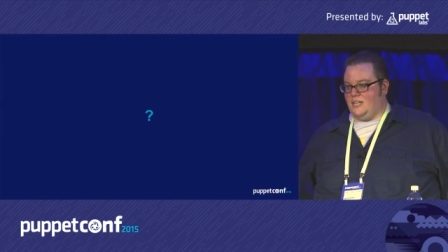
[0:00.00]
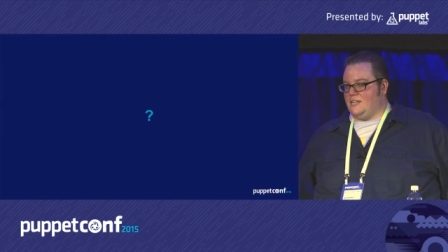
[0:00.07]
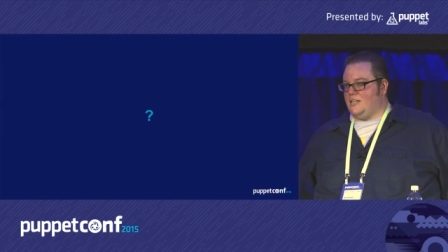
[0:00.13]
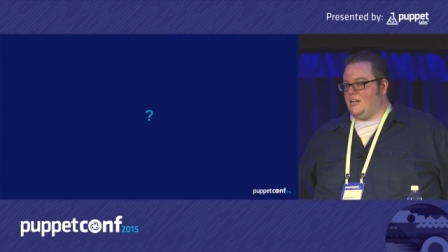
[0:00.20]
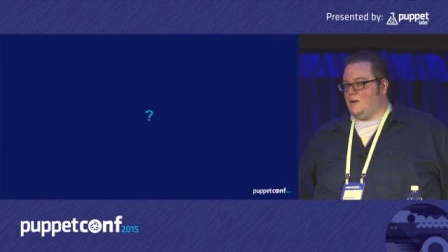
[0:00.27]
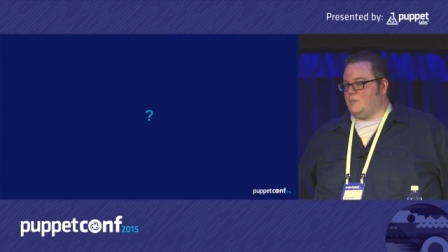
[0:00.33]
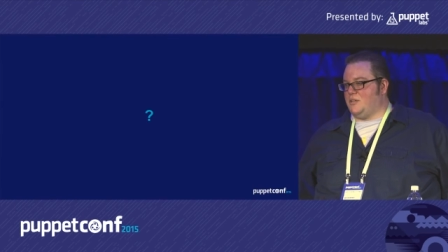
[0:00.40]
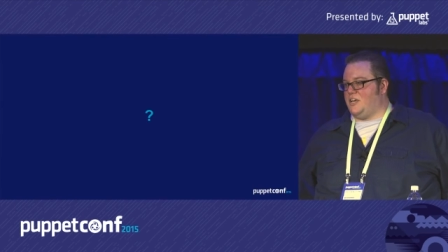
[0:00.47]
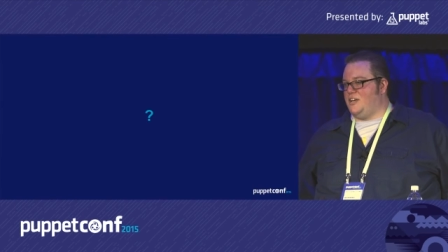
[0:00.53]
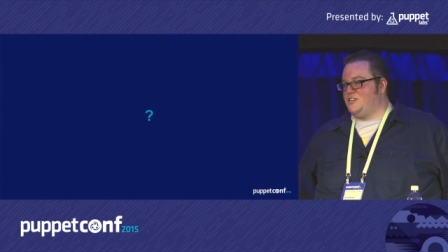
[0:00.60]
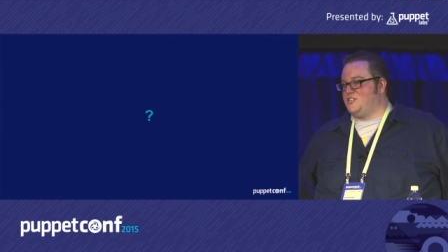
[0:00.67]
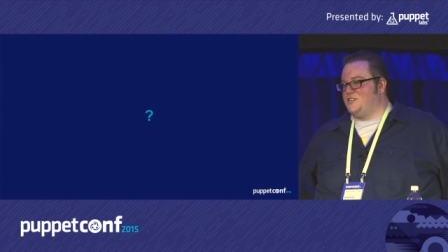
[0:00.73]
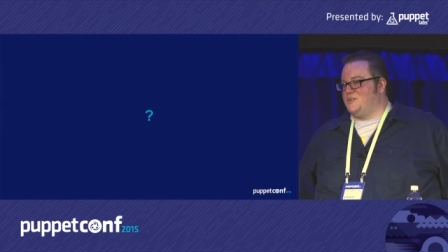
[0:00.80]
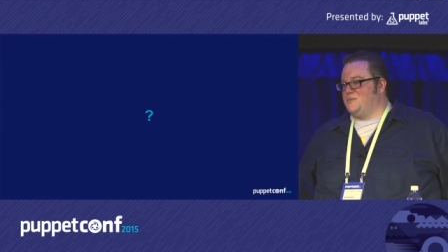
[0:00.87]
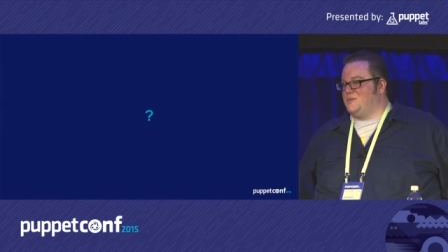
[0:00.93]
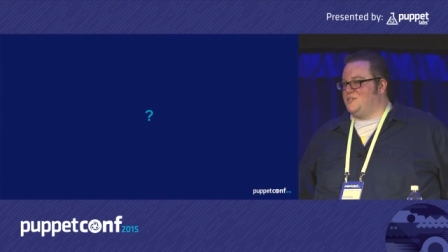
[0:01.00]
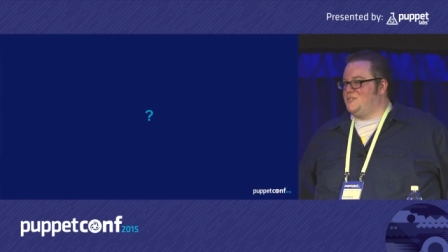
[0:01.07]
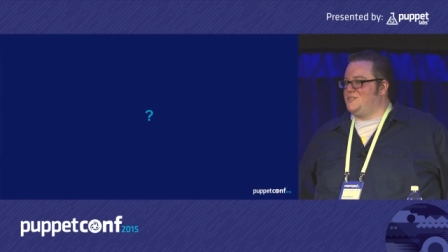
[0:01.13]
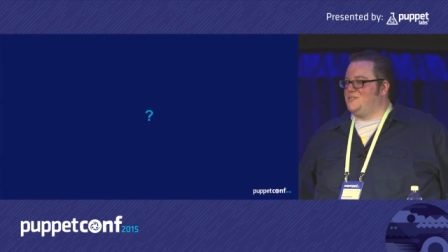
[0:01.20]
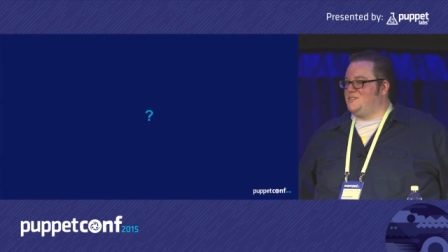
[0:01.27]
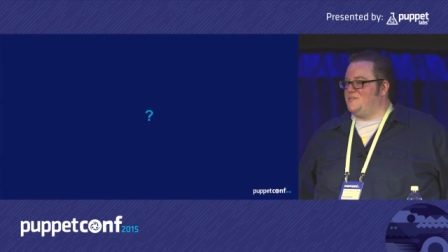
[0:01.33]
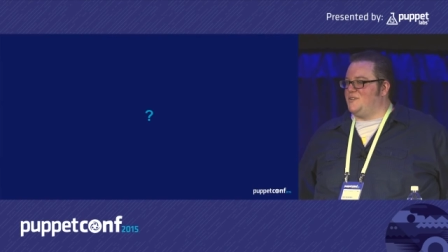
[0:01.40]
.NET application
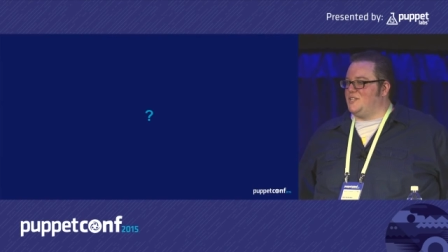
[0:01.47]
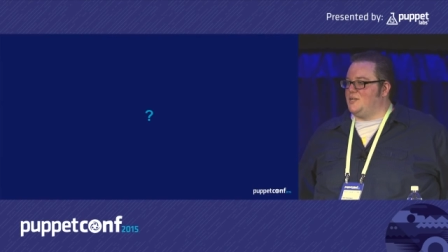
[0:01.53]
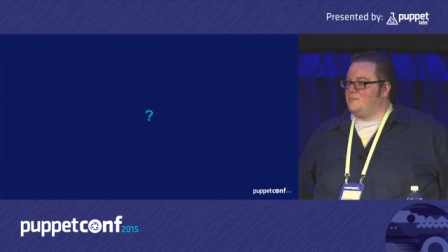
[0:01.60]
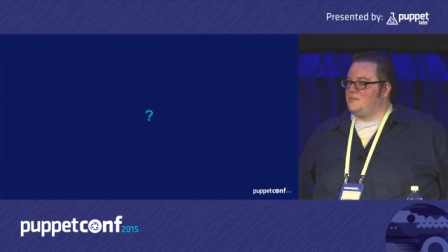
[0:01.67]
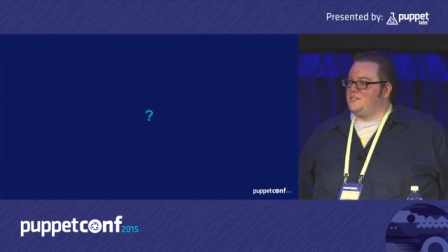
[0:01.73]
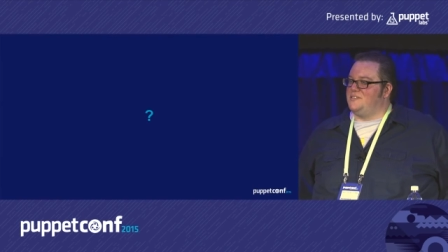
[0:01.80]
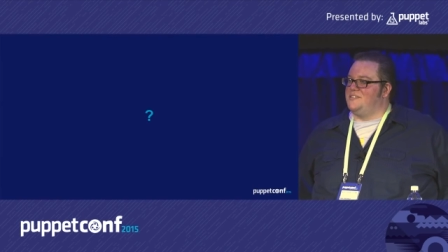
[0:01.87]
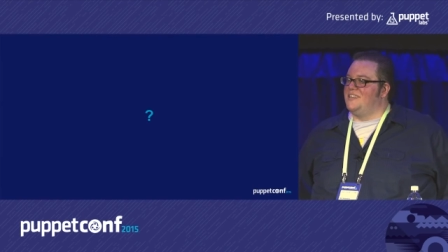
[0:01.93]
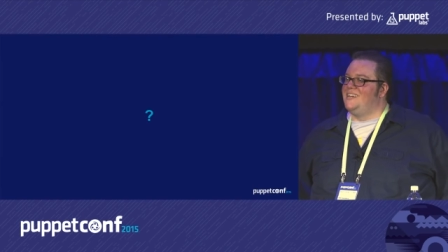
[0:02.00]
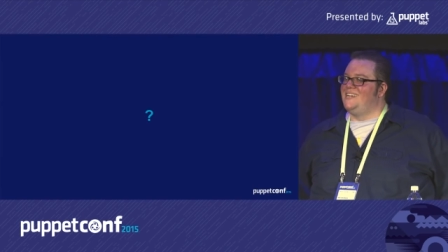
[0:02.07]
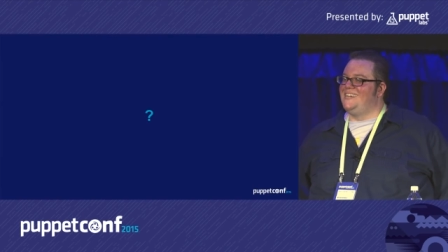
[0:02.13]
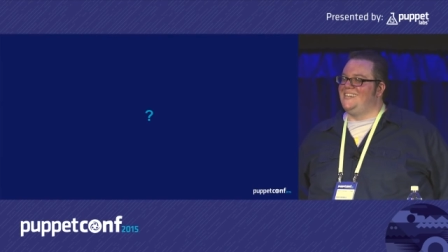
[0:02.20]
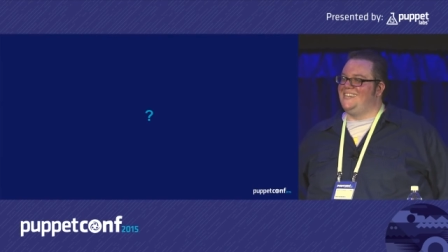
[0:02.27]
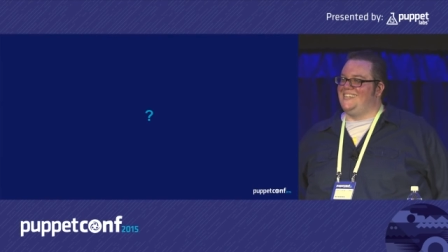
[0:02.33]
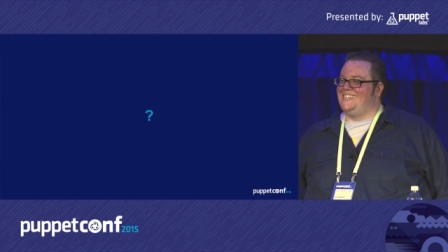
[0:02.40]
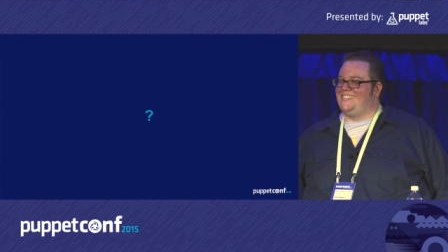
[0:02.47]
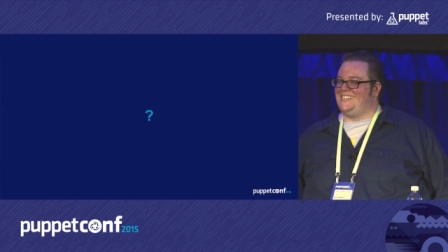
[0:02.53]
was developed and